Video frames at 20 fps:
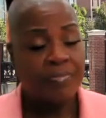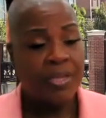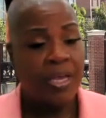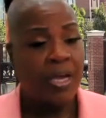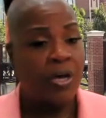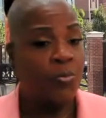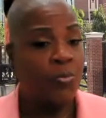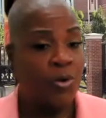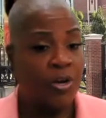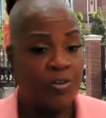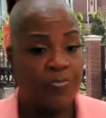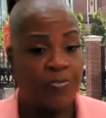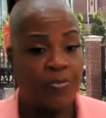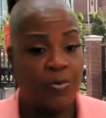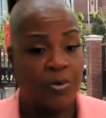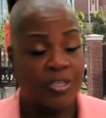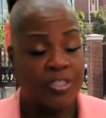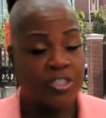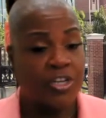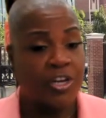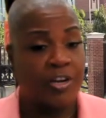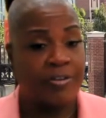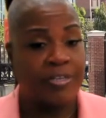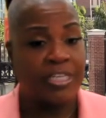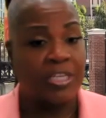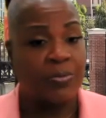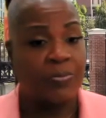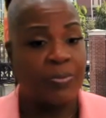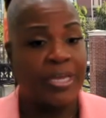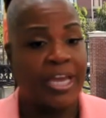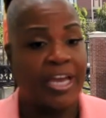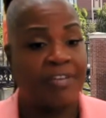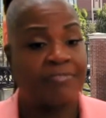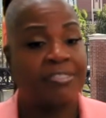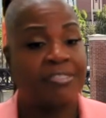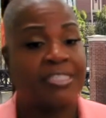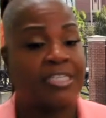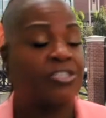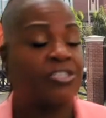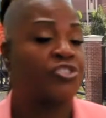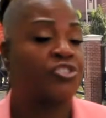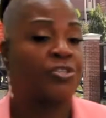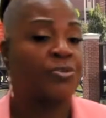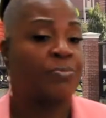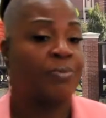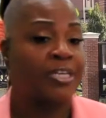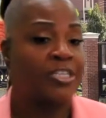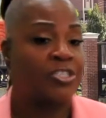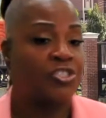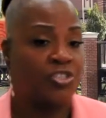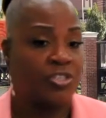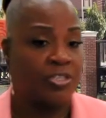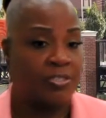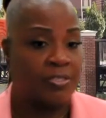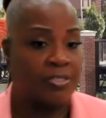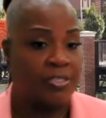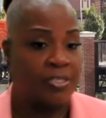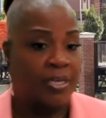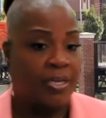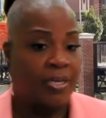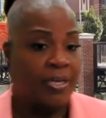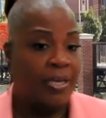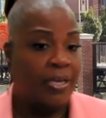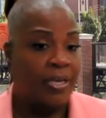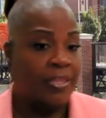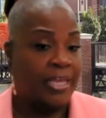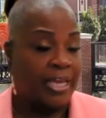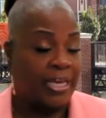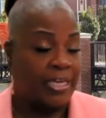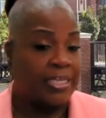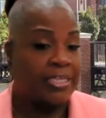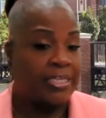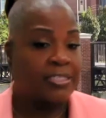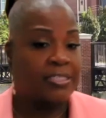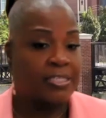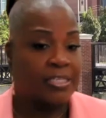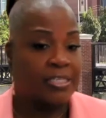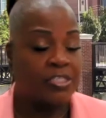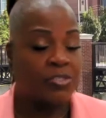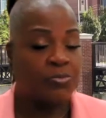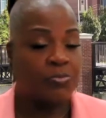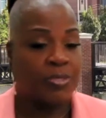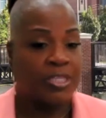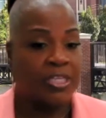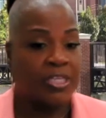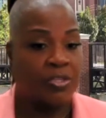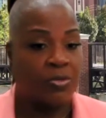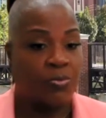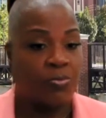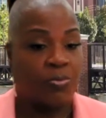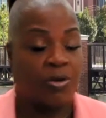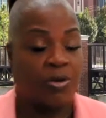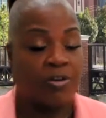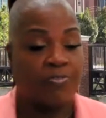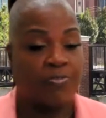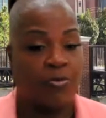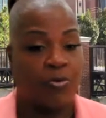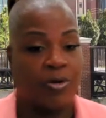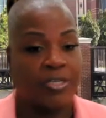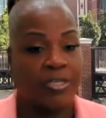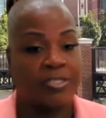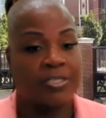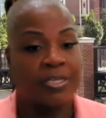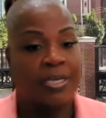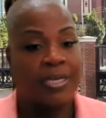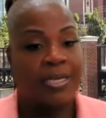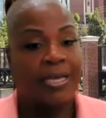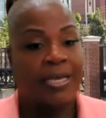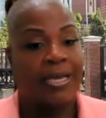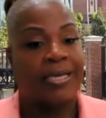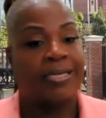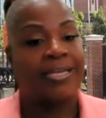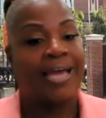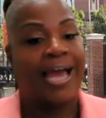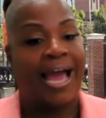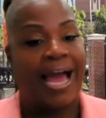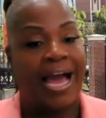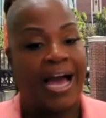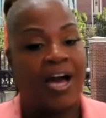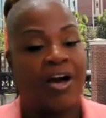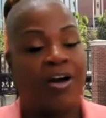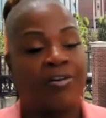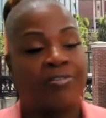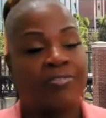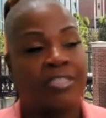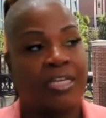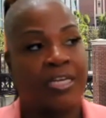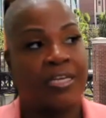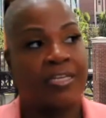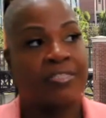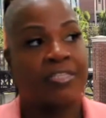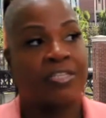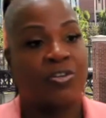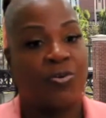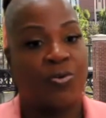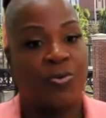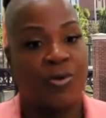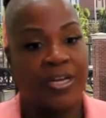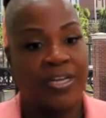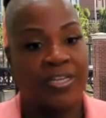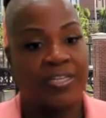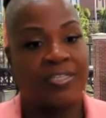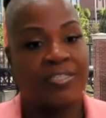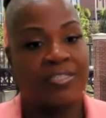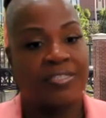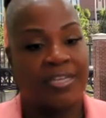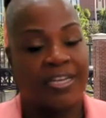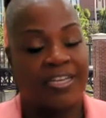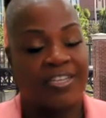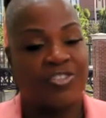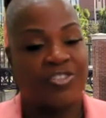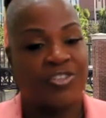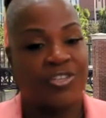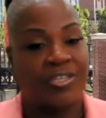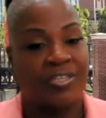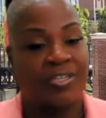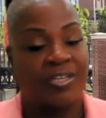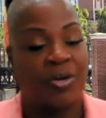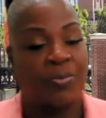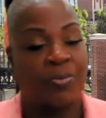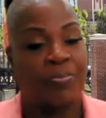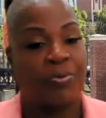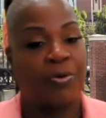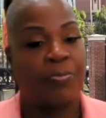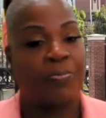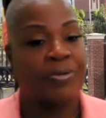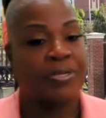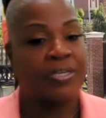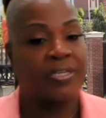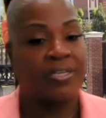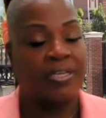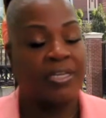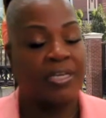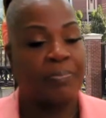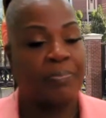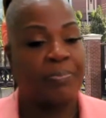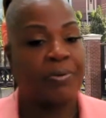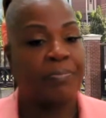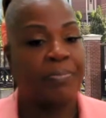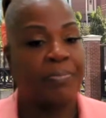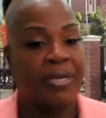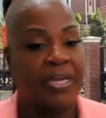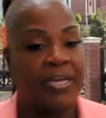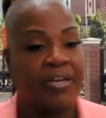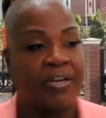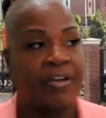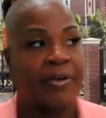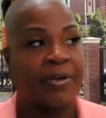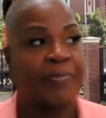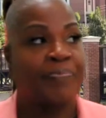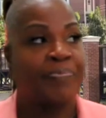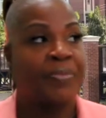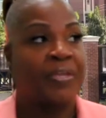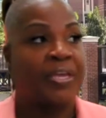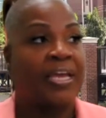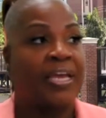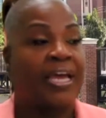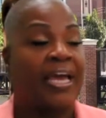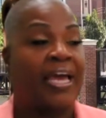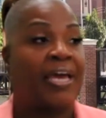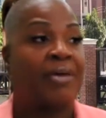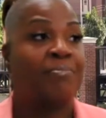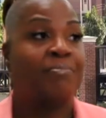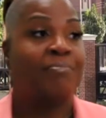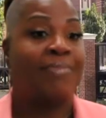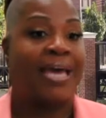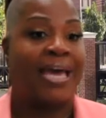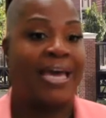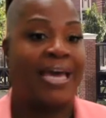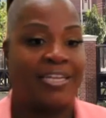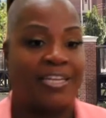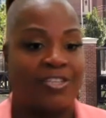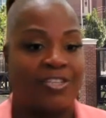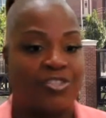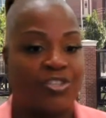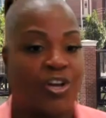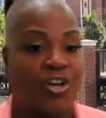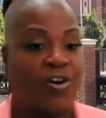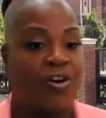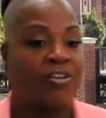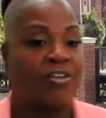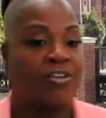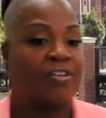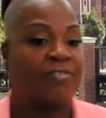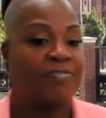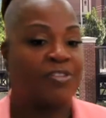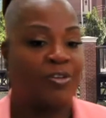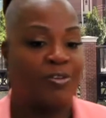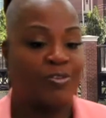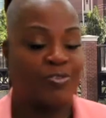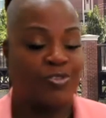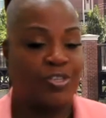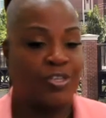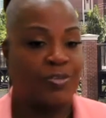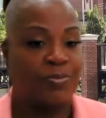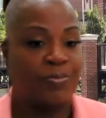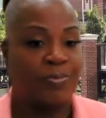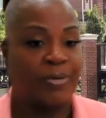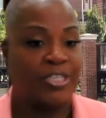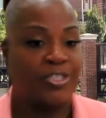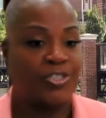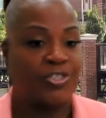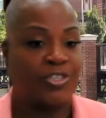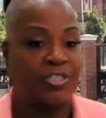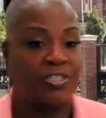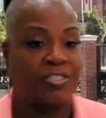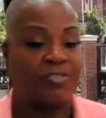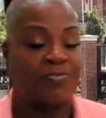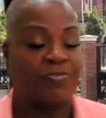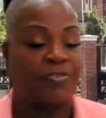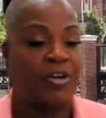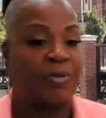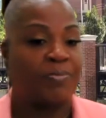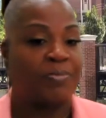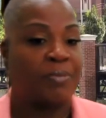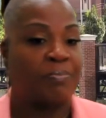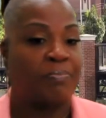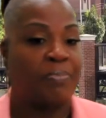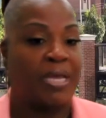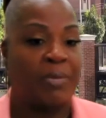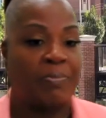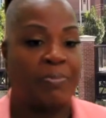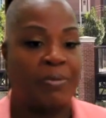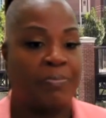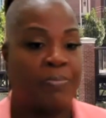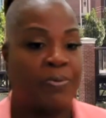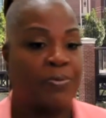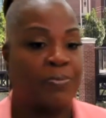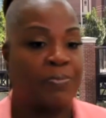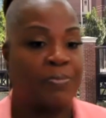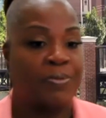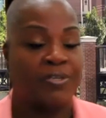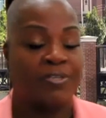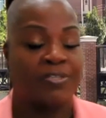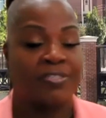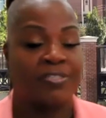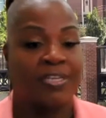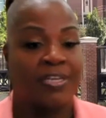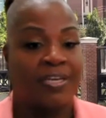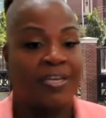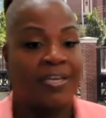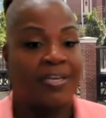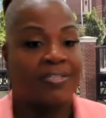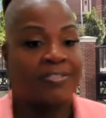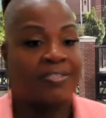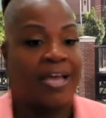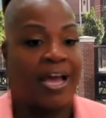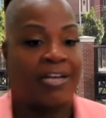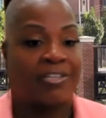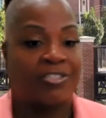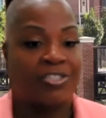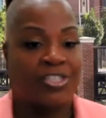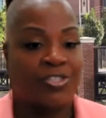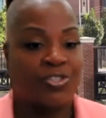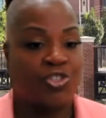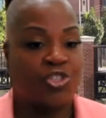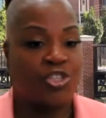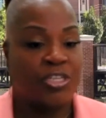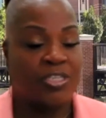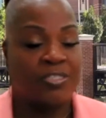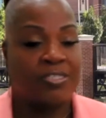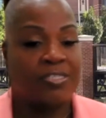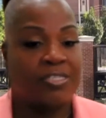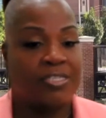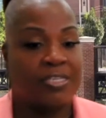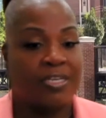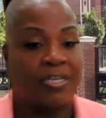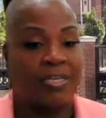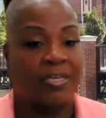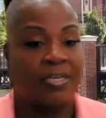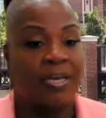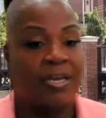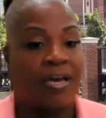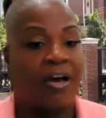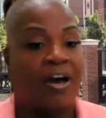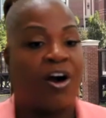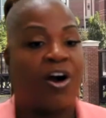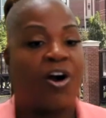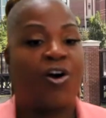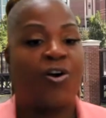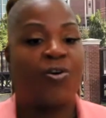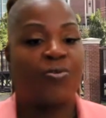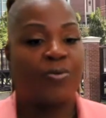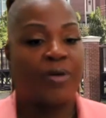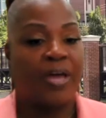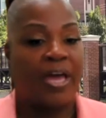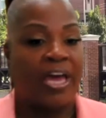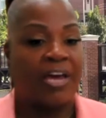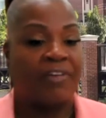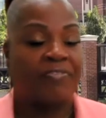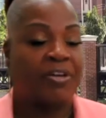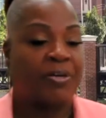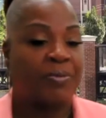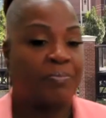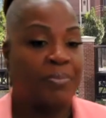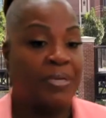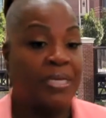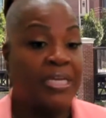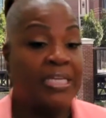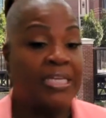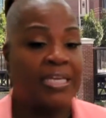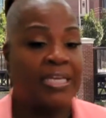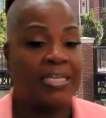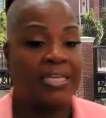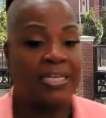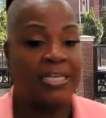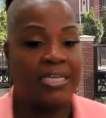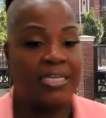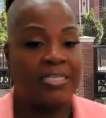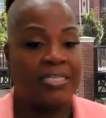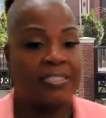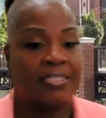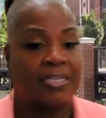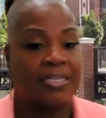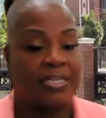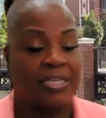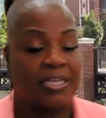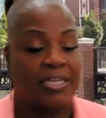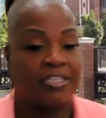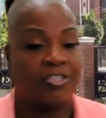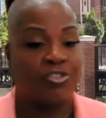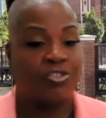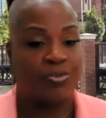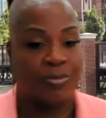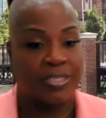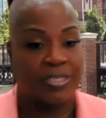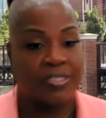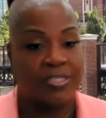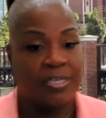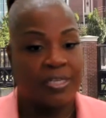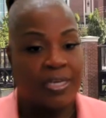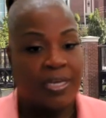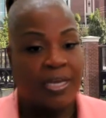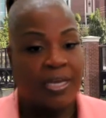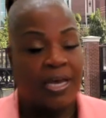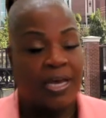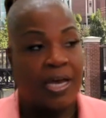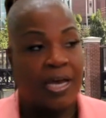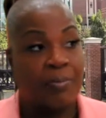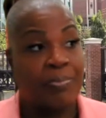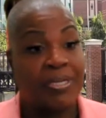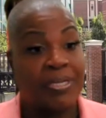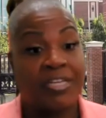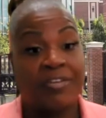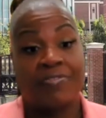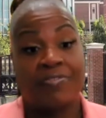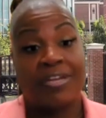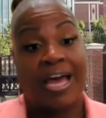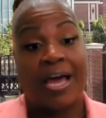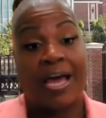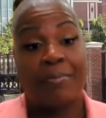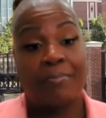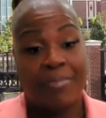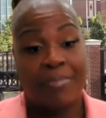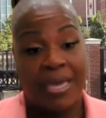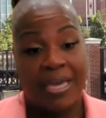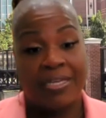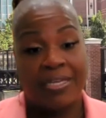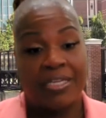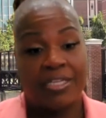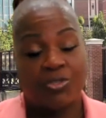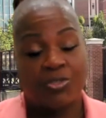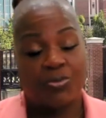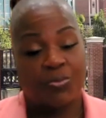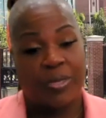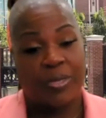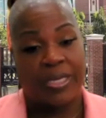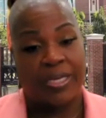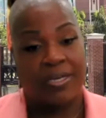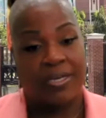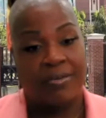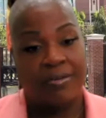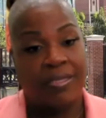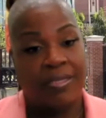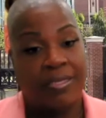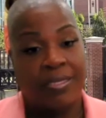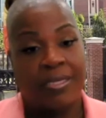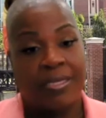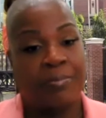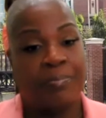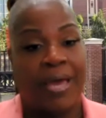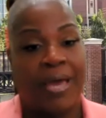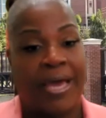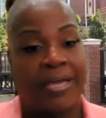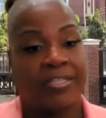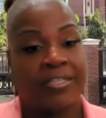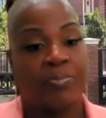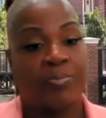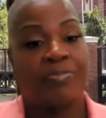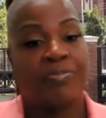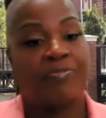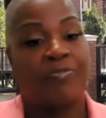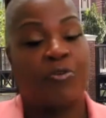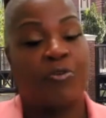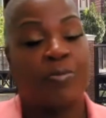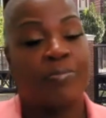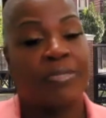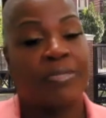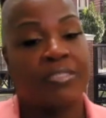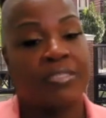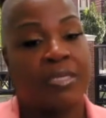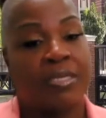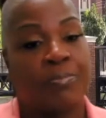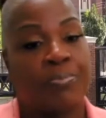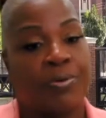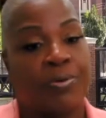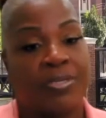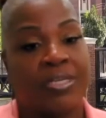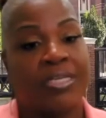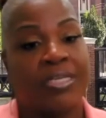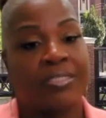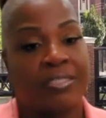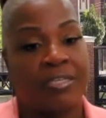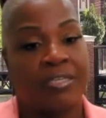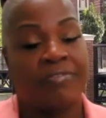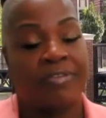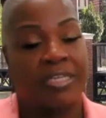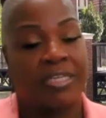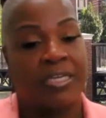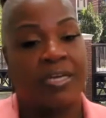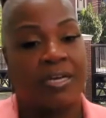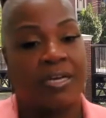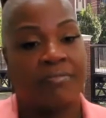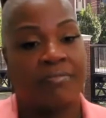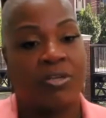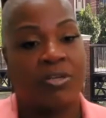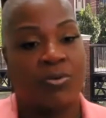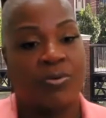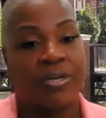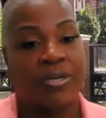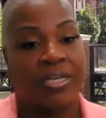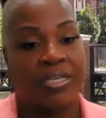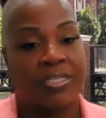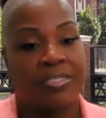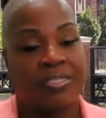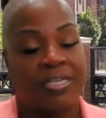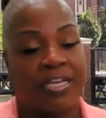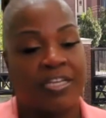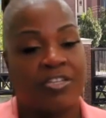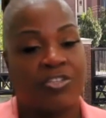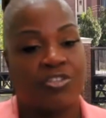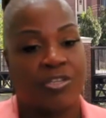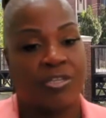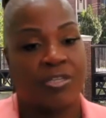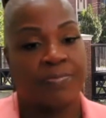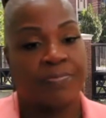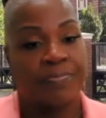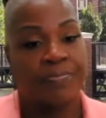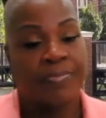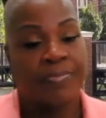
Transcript: workforce. Currently, we have 6 generations that exist within the workforce. And how does an organization appropriately prepare and manage all of those generations, from the baby boomers down to Gen Z, all who have competing needs and interests, but if not managed well, could impact the performance and productivity of the organization.